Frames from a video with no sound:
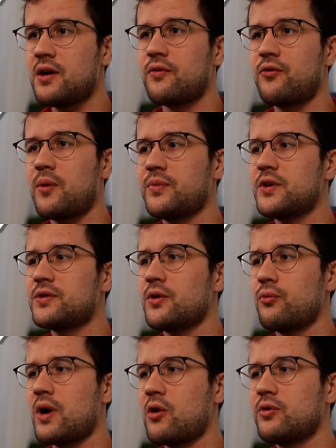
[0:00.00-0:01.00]
from the
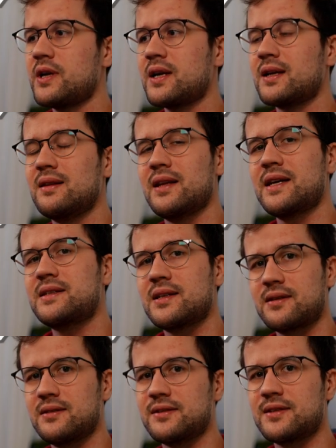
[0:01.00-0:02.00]
surrounding
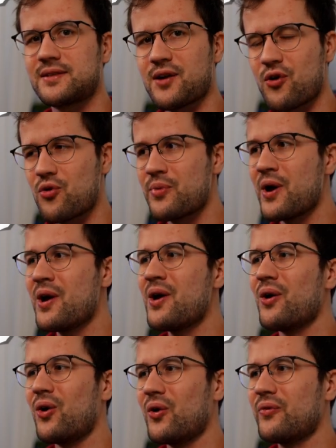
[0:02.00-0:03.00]
lexical scope
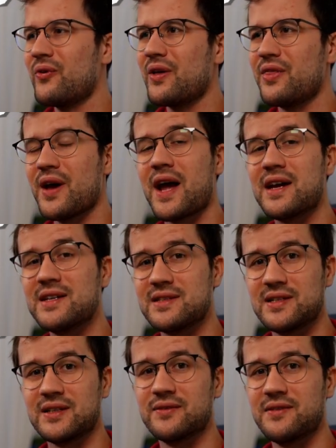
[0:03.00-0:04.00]
of the
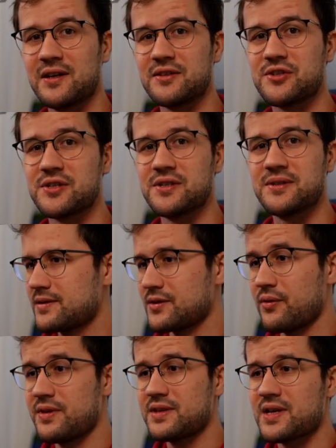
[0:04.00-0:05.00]
async function. So
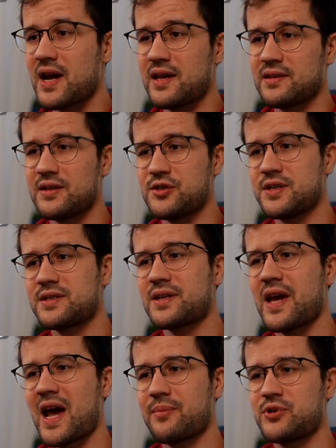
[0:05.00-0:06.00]
in this case, it just
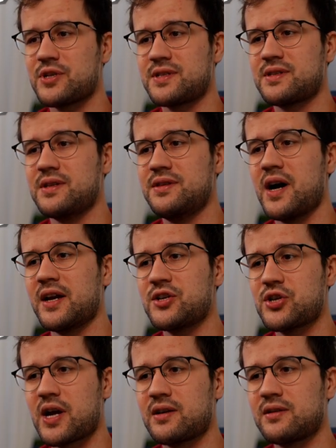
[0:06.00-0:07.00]
captures the done
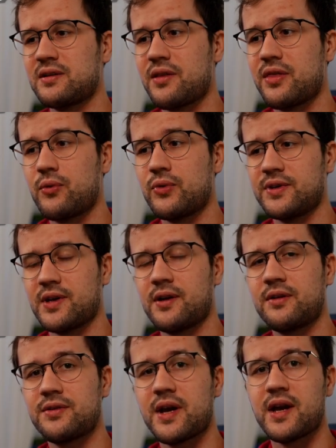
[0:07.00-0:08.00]
channel, the
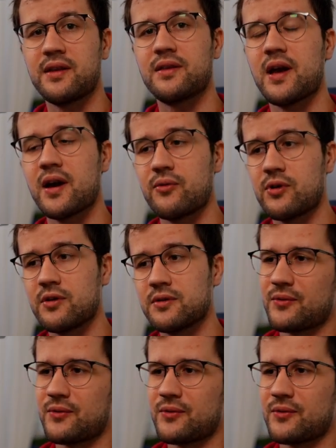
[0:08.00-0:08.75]
result and the error,